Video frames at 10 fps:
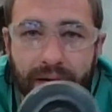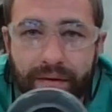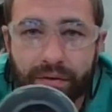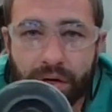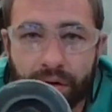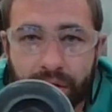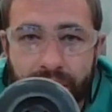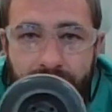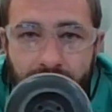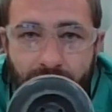have a guard
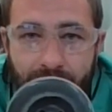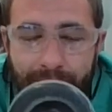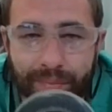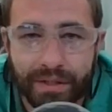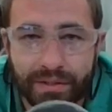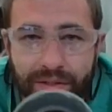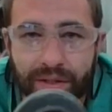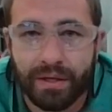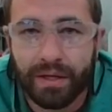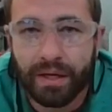on is a flap disc,
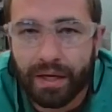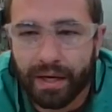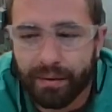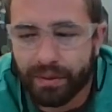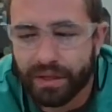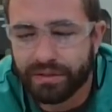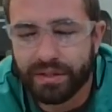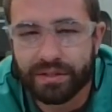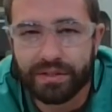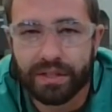because
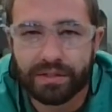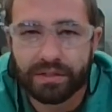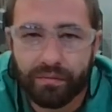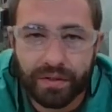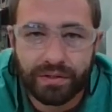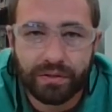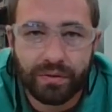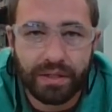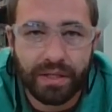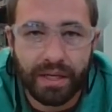this disc
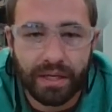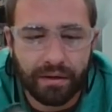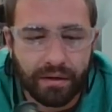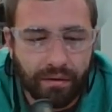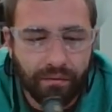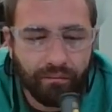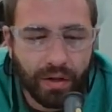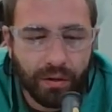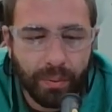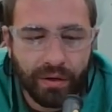physically can't
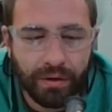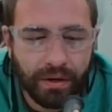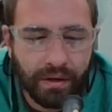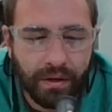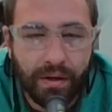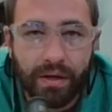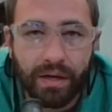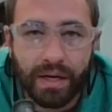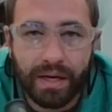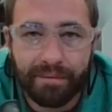fall apart,
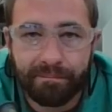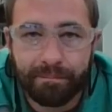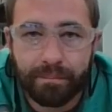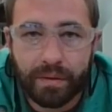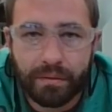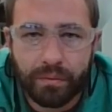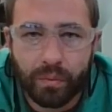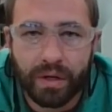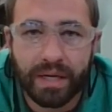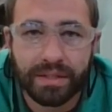
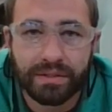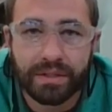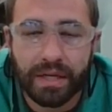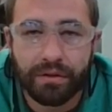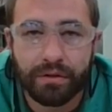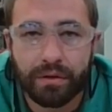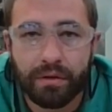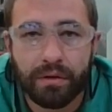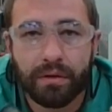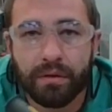whereas
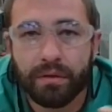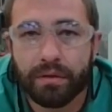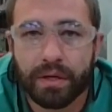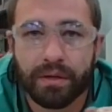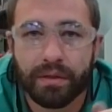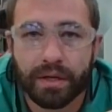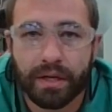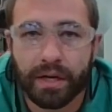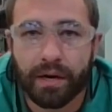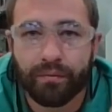the
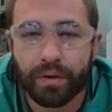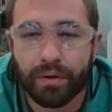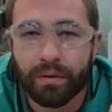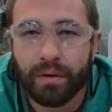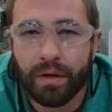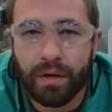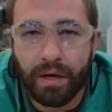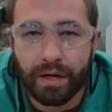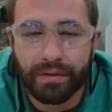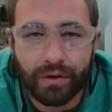cutoff wheel
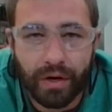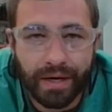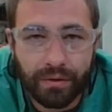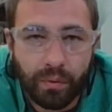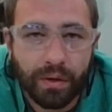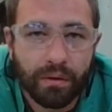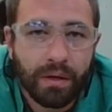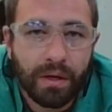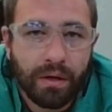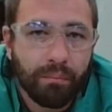and the grinding wheel
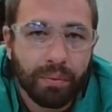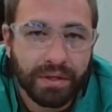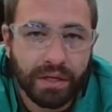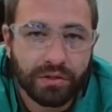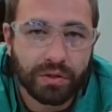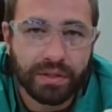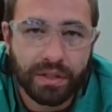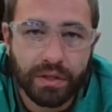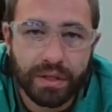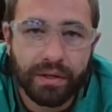potentially
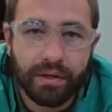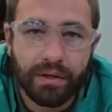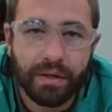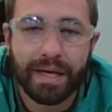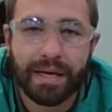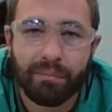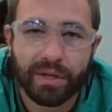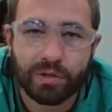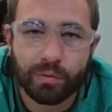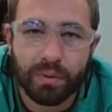could
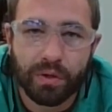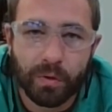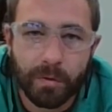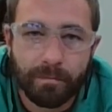explode.